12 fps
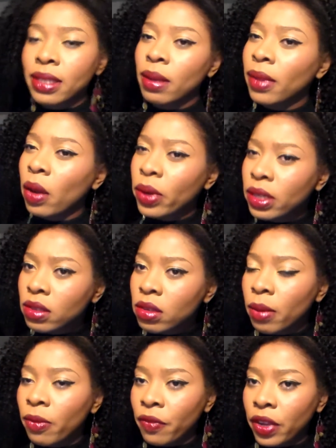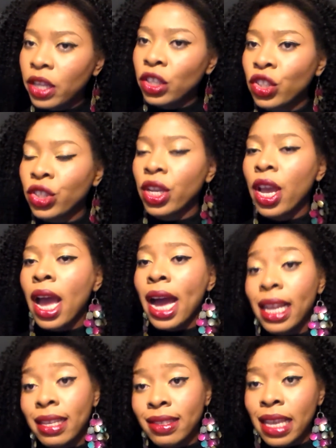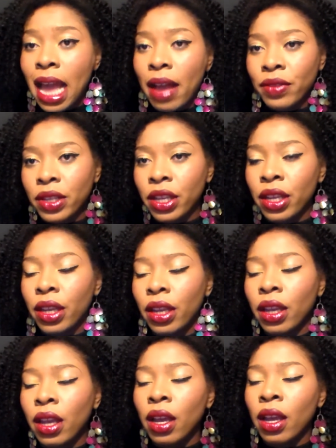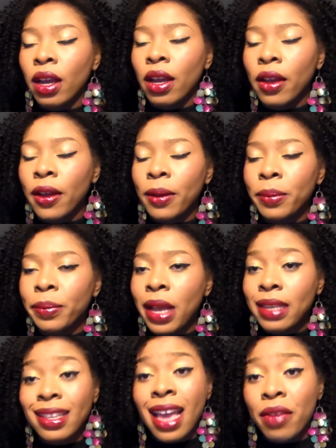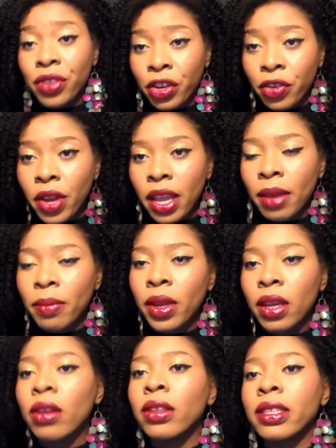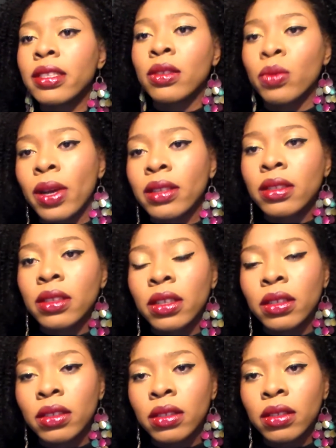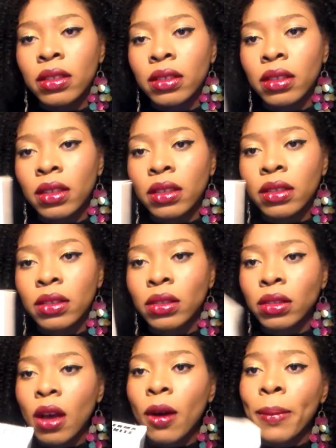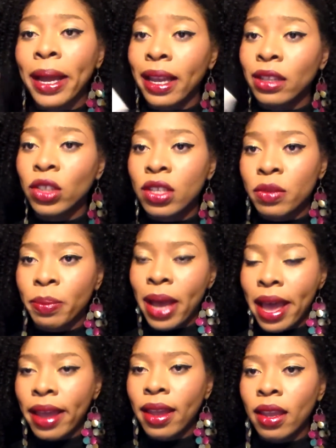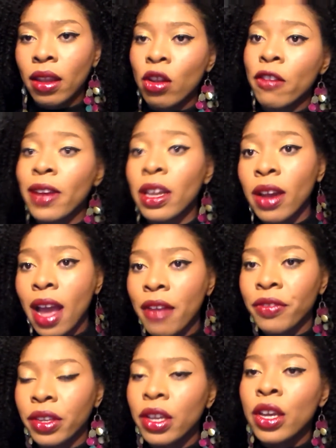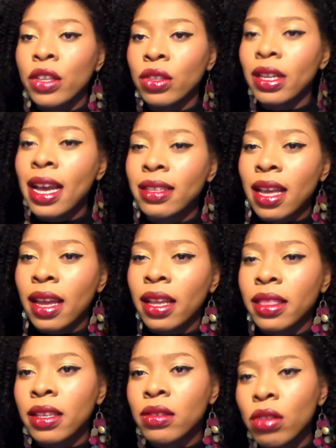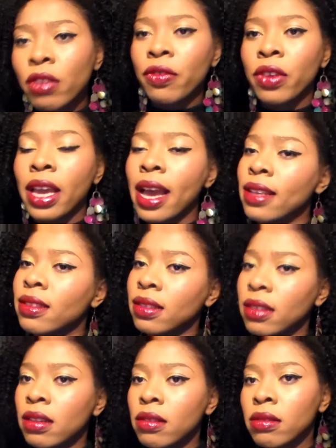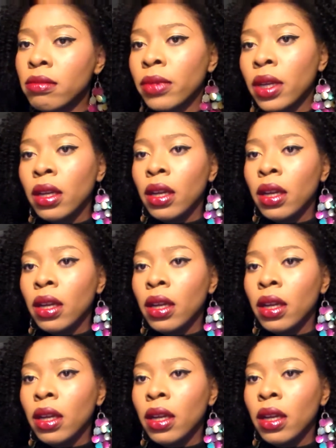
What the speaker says: But sometimes when the soap finish and I still have the cream, you know, this is one soap I can just buy, you know, if I don't have the. So that's another thing. So if you guys, you know,